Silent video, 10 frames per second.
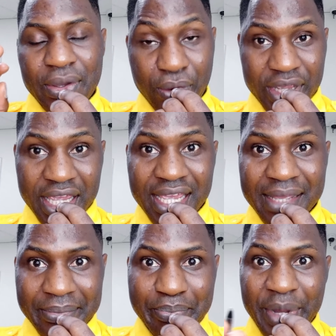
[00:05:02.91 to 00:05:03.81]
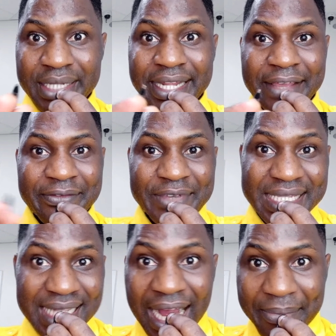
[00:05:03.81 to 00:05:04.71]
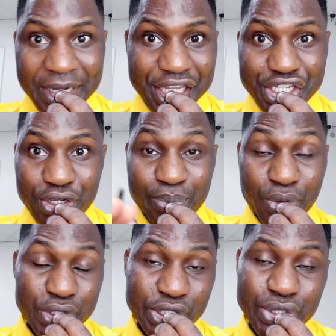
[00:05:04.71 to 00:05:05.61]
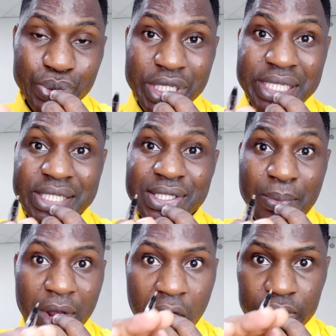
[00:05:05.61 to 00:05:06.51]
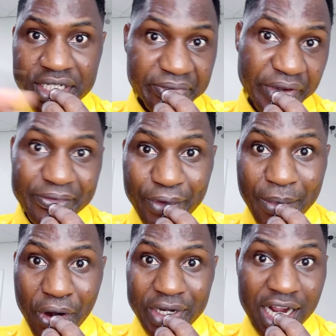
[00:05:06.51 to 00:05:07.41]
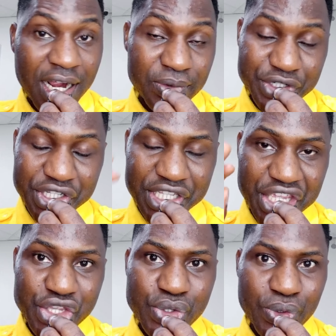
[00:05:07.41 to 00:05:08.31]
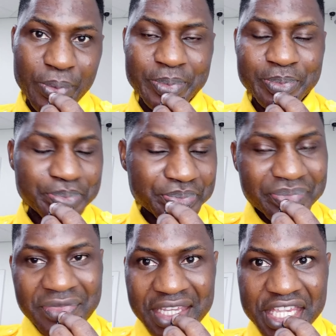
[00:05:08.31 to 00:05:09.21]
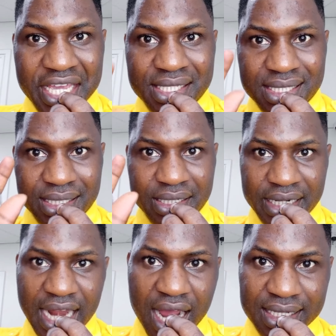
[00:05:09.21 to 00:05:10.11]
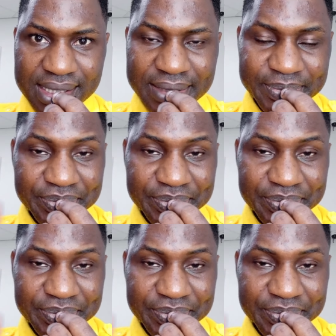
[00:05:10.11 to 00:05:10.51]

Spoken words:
Okay, but the visa application procedure is somehow different from other countries in Europe. Yes, relax.